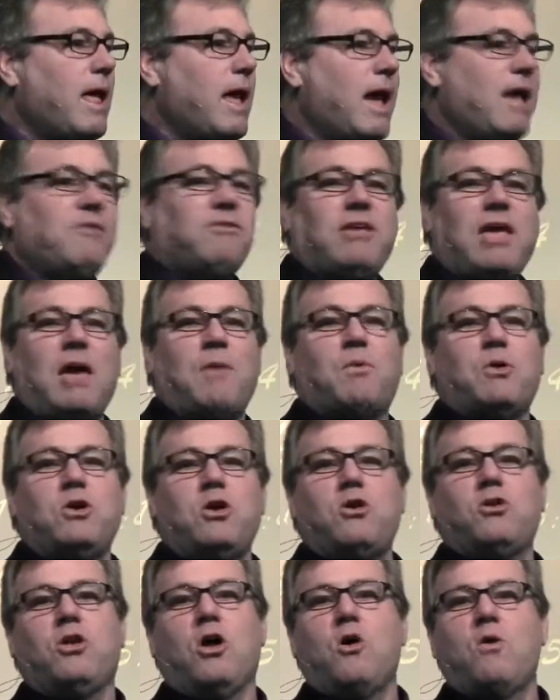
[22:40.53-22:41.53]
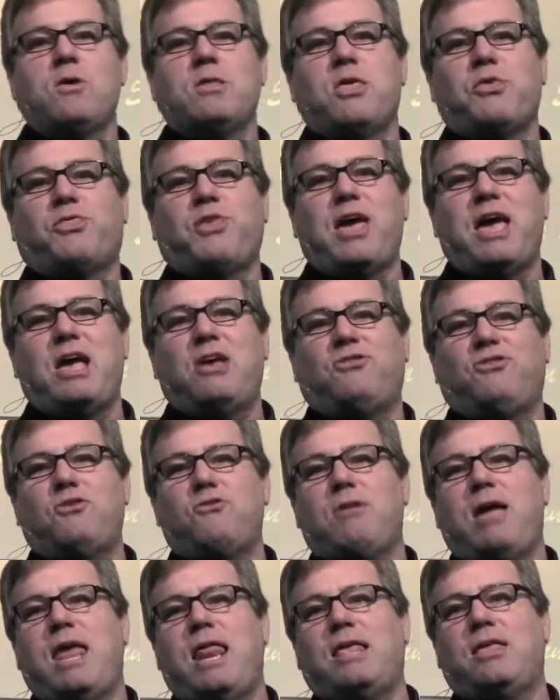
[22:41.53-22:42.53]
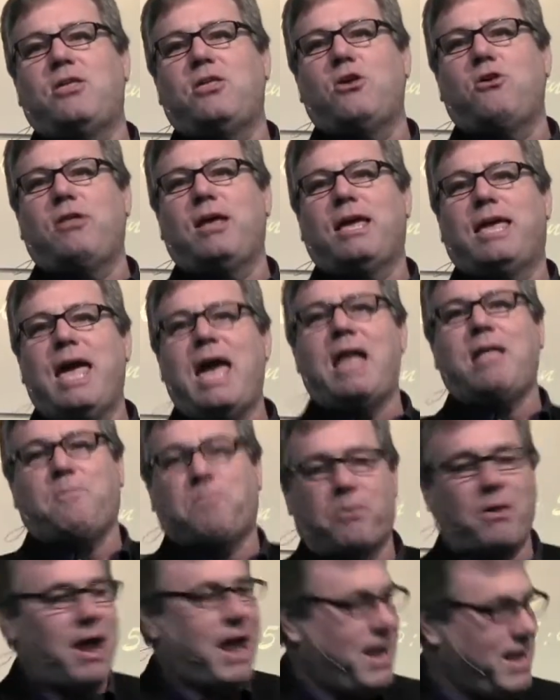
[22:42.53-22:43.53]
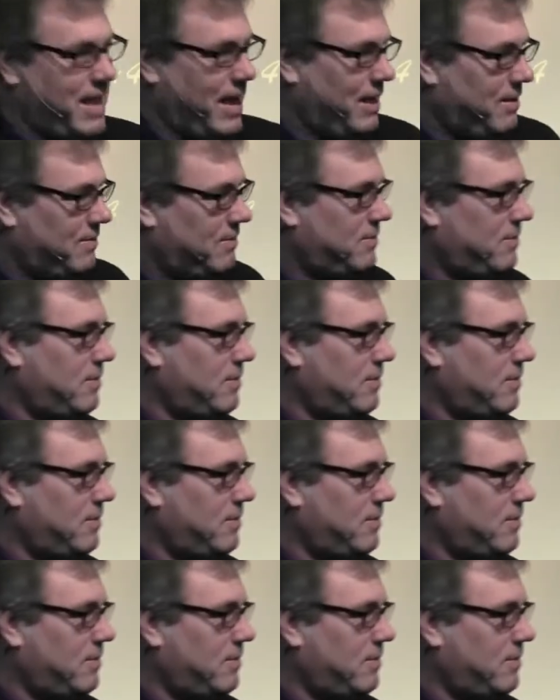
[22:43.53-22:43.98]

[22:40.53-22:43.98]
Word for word: He said, were you doing the things you needed to do to get pregnant?